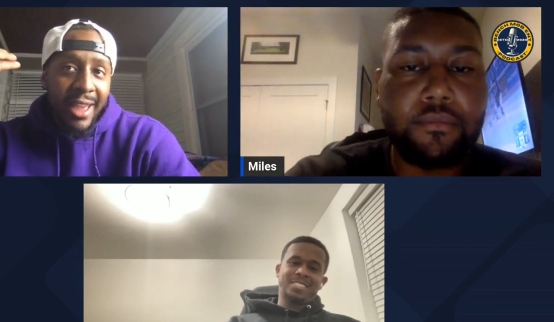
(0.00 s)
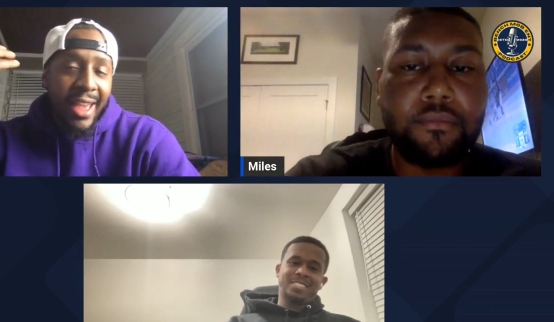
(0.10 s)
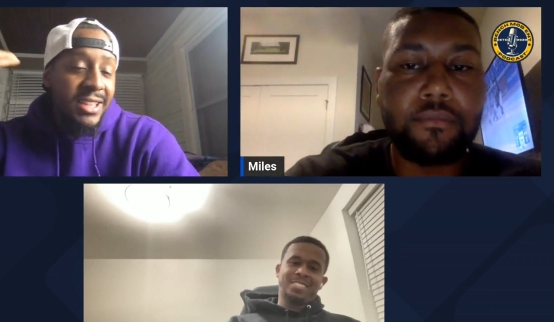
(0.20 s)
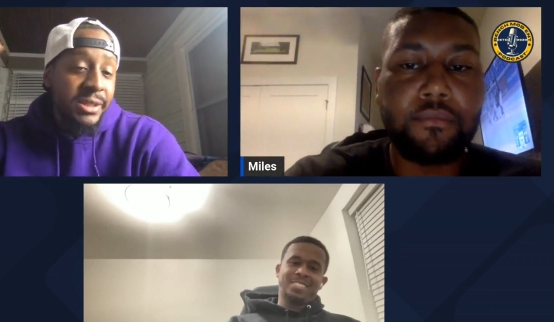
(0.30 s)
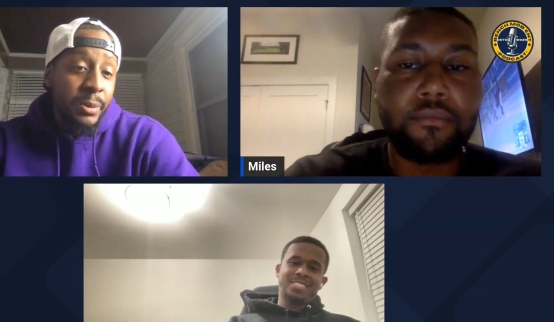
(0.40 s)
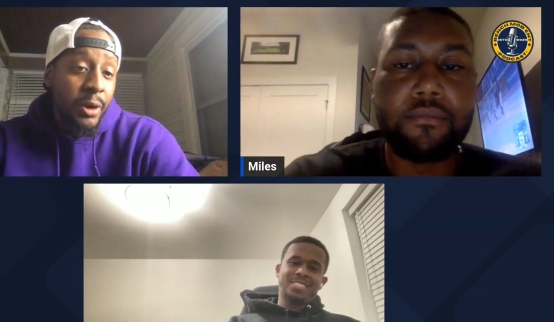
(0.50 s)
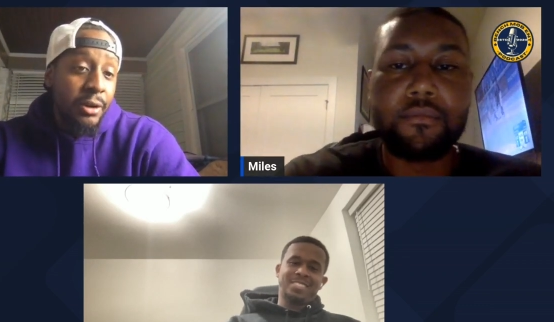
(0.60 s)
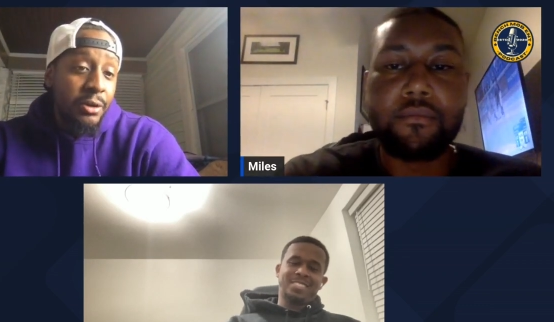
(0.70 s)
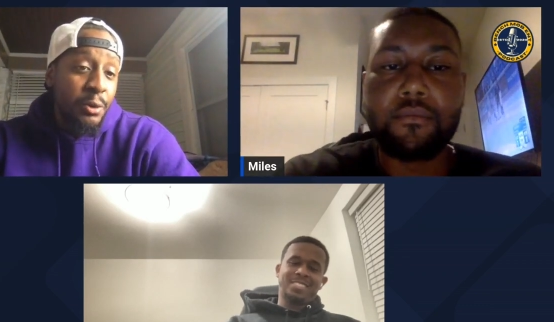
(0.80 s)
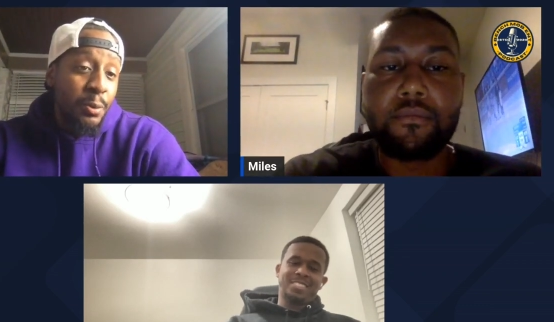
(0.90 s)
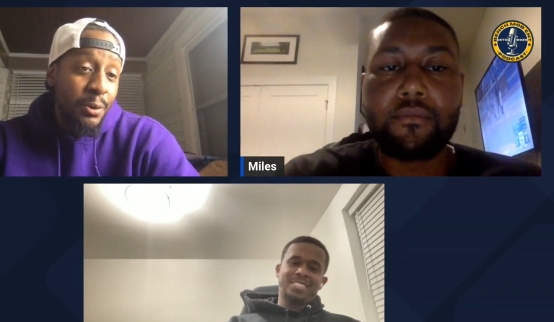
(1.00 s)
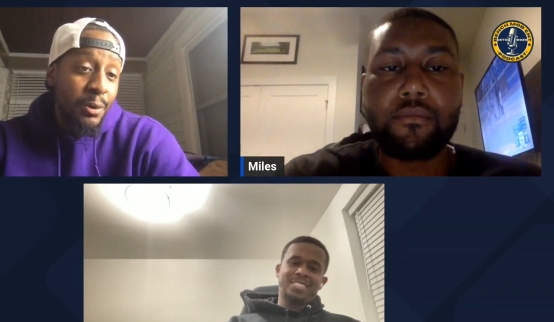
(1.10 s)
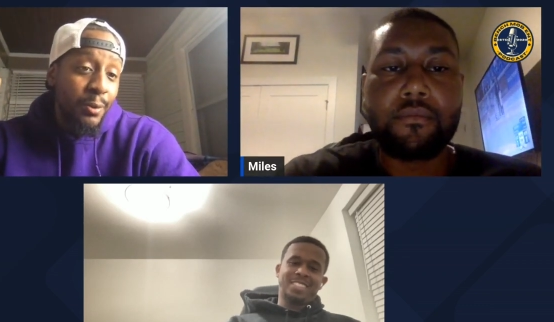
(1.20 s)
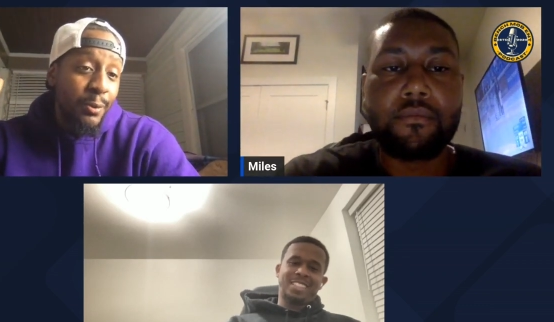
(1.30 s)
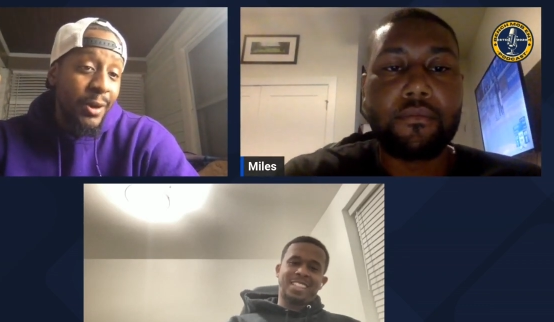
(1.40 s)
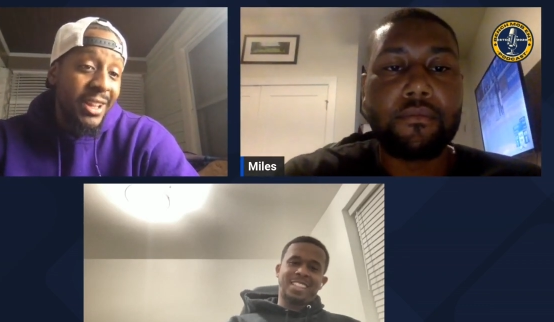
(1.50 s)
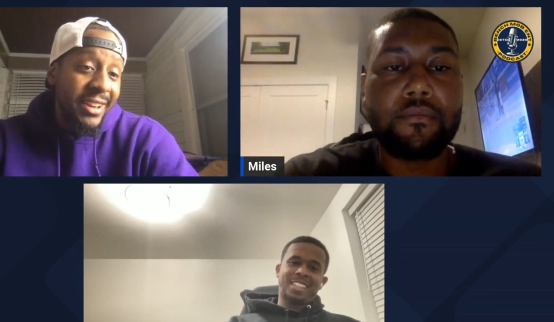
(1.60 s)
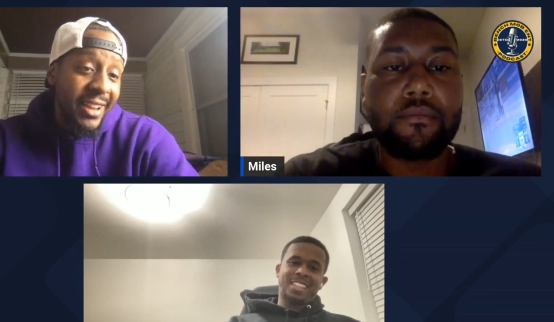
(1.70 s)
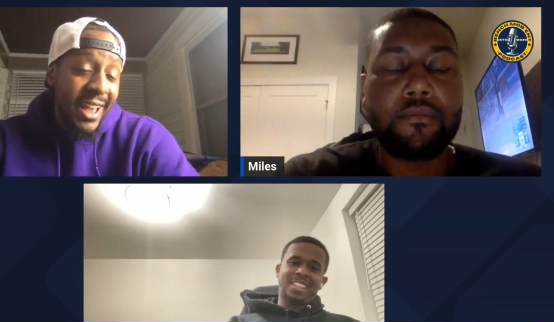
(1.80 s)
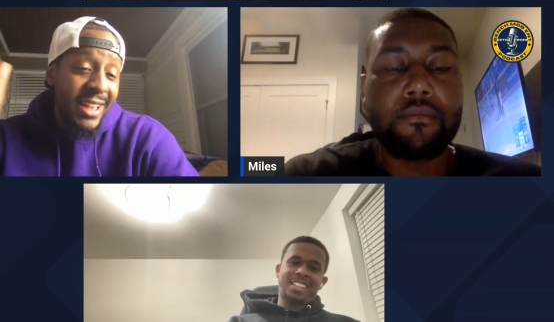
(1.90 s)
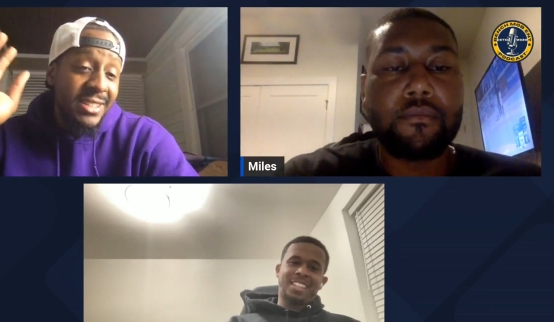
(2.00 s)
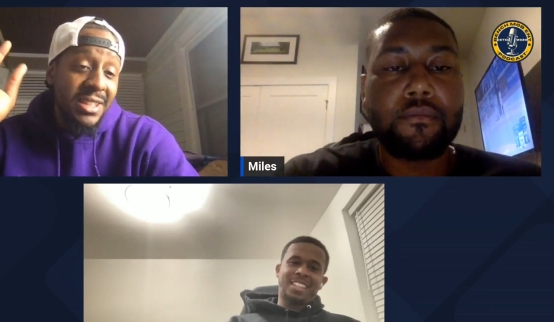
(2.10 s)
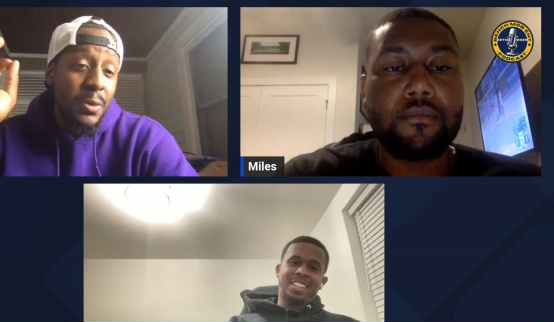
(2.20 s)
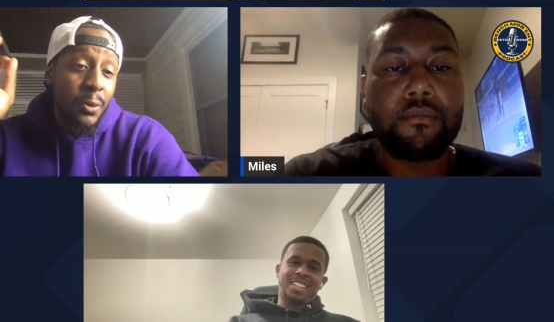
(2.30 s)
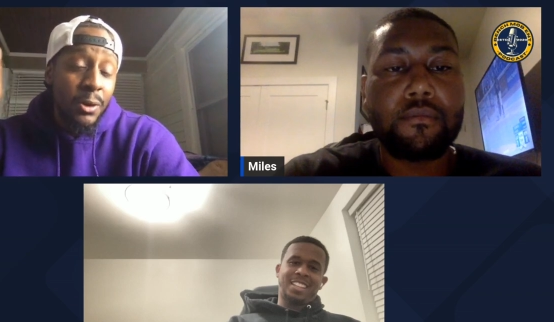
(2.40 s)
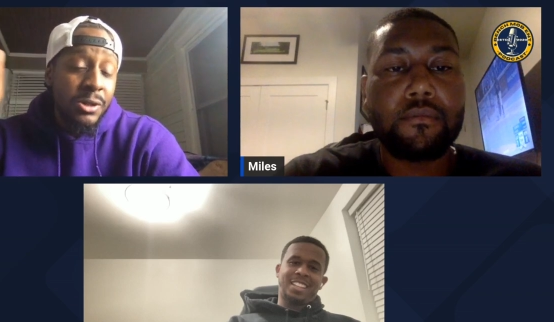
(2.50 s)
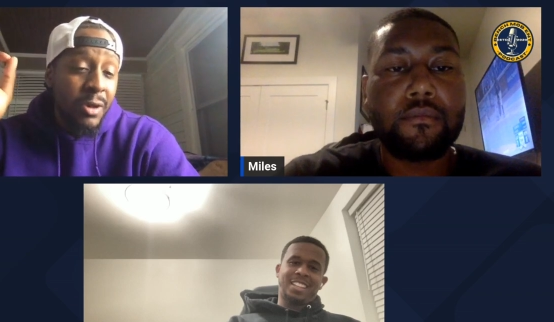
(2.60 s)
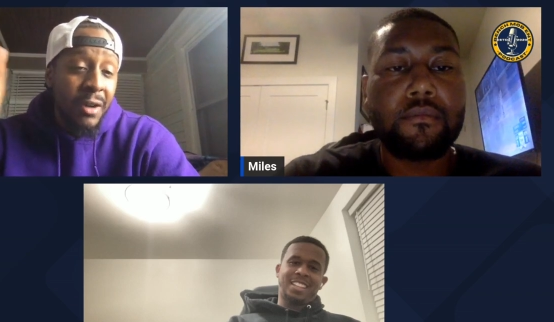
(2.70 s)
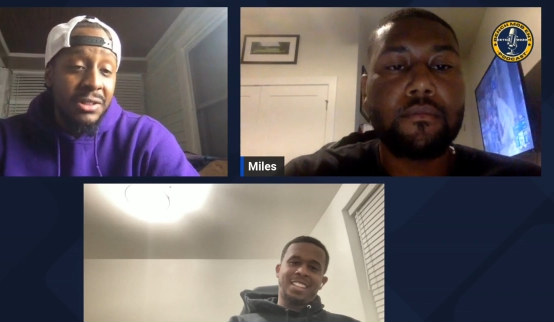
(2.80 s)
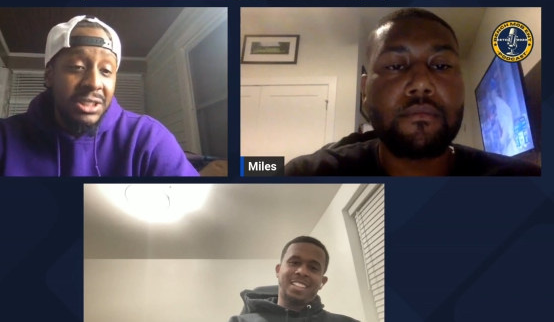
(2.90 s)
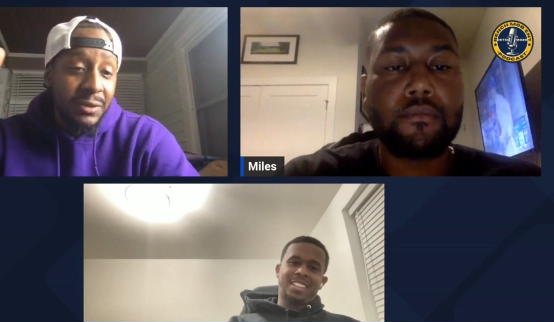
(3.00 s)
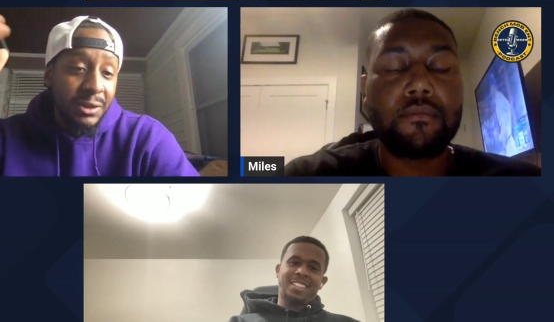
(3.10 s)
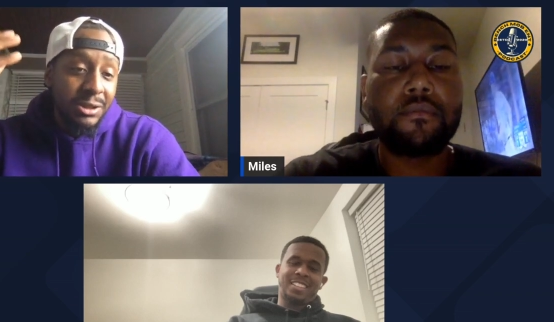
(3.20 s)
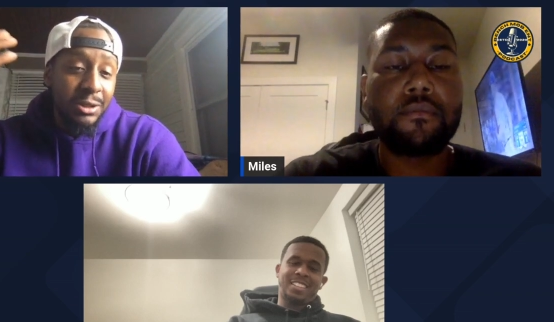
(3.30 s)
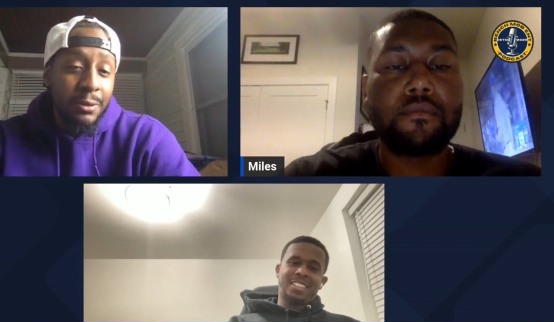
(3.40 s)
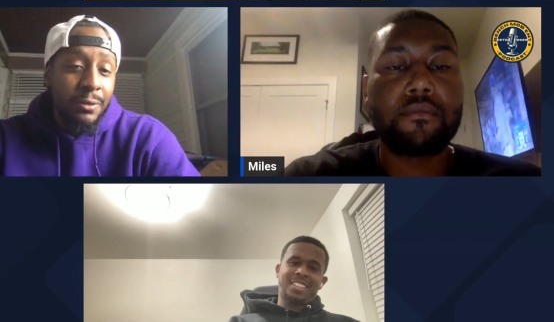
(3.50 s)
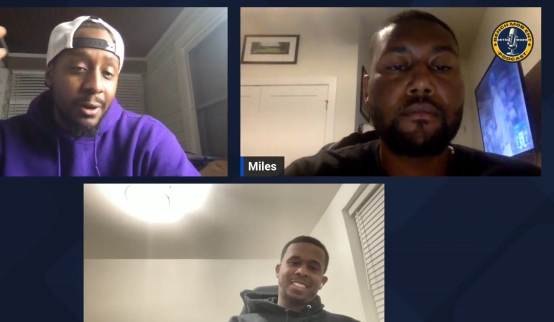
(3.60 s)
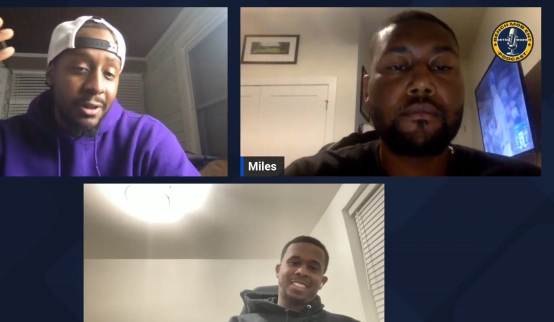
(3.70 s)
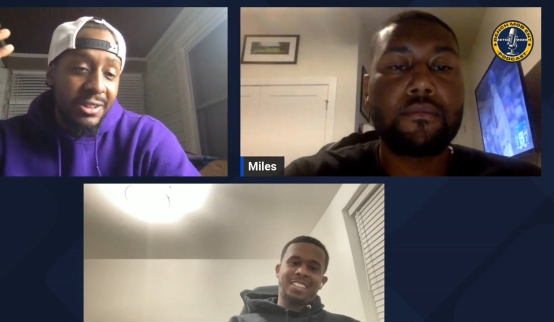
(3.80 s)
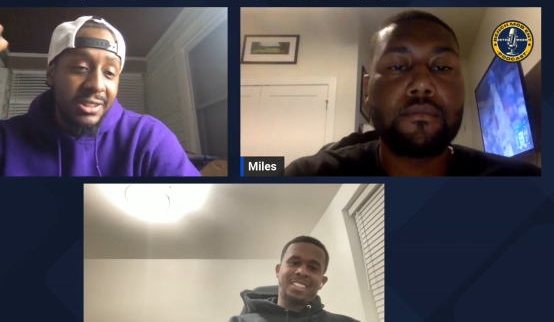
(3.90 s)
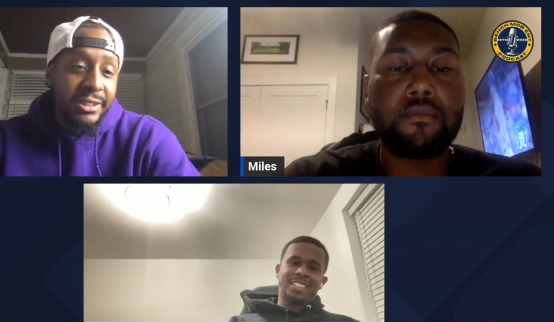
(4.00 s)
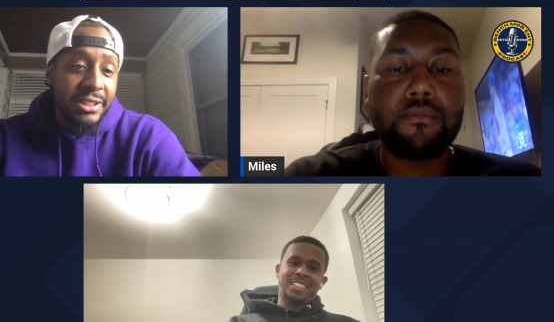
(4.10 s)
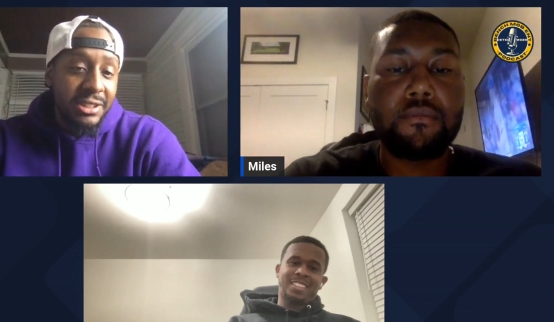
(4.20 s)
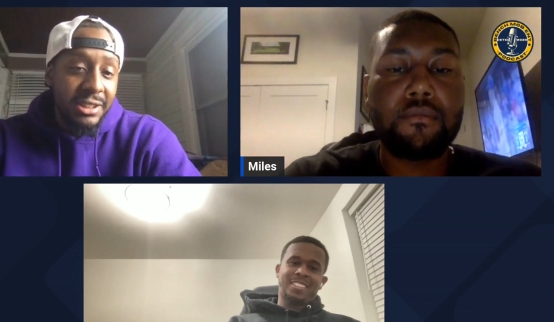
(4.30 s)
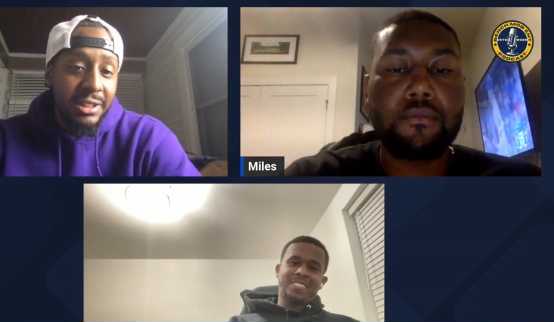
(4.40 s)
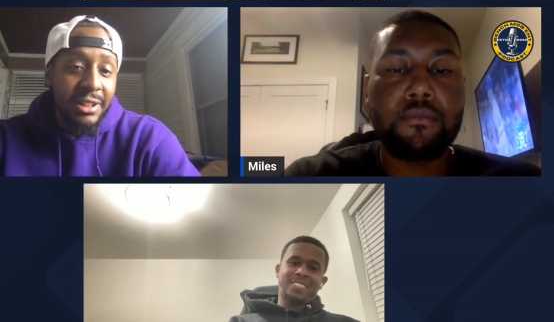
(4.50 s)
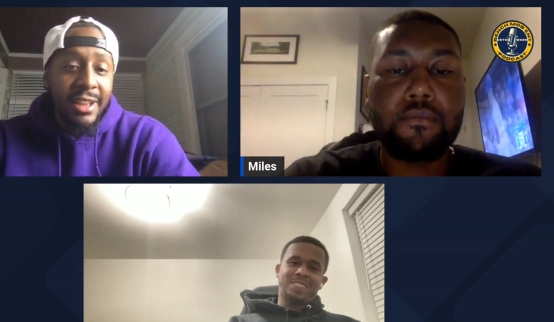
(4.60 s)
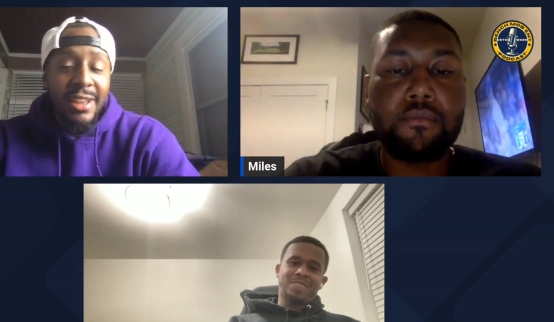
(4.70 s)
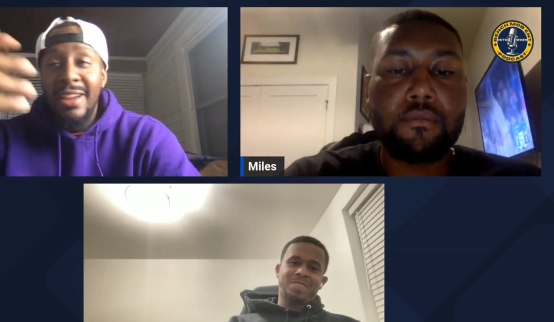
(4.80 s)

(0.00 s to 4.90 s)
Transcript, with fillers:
Speaker 1: has Amari Cooper rated as the worst wide receiver so far this season.